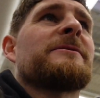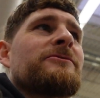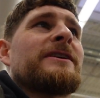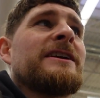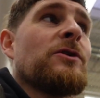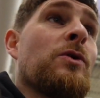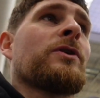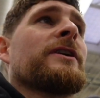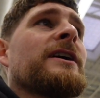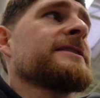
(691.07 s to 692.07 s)
but
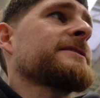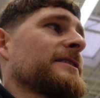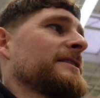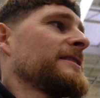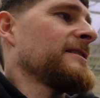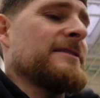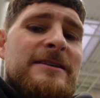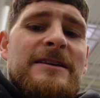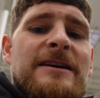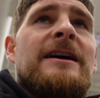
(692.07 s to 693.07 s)
reorganized
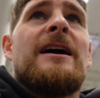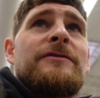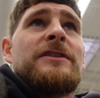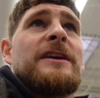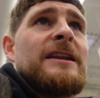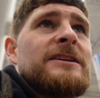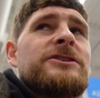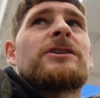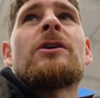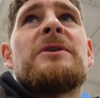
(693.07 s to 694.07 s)
everything. And it's
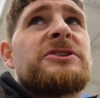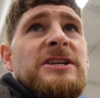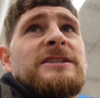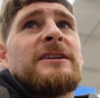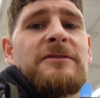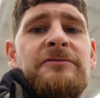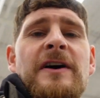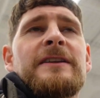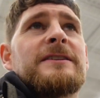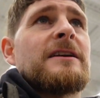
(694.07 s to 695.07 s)
so much easier to
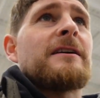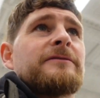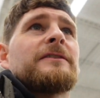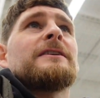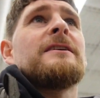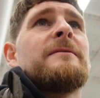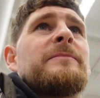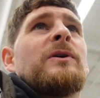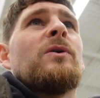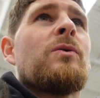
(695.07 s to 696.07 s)
find stuff.
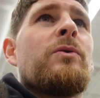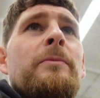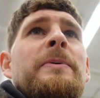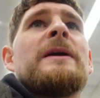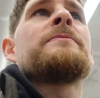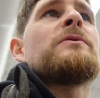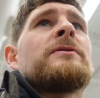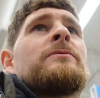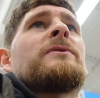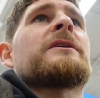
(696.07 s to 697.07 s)
But all the people
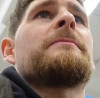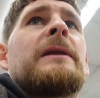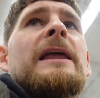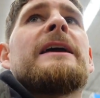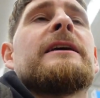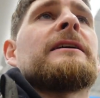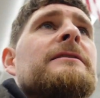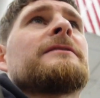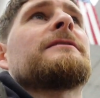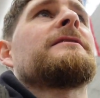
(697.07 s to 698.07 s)
that were complaining
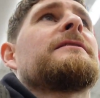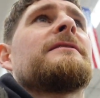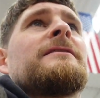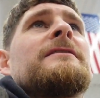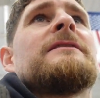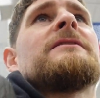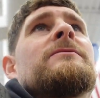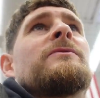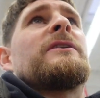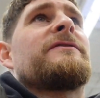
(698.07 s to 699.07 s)

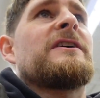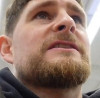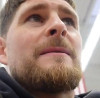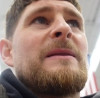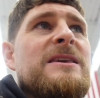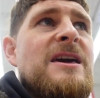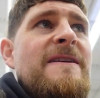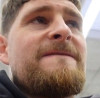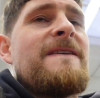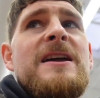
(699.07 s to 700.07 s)
when it first happened, like, you
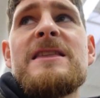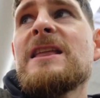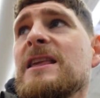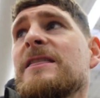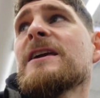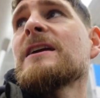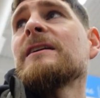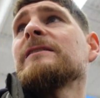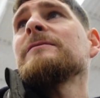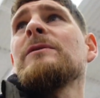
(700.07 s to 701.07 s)
can't find
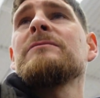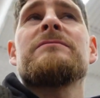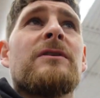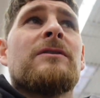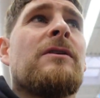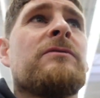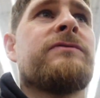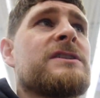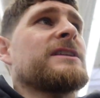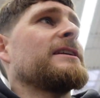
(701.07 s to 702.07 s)
anything. Well,
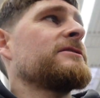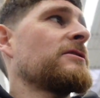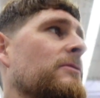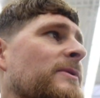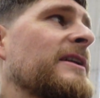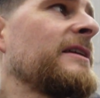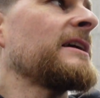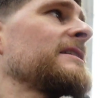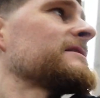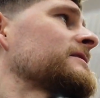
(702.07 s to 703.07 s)
obviously, because you don't know where
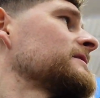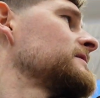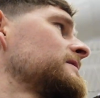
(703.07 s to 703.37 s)
anything is.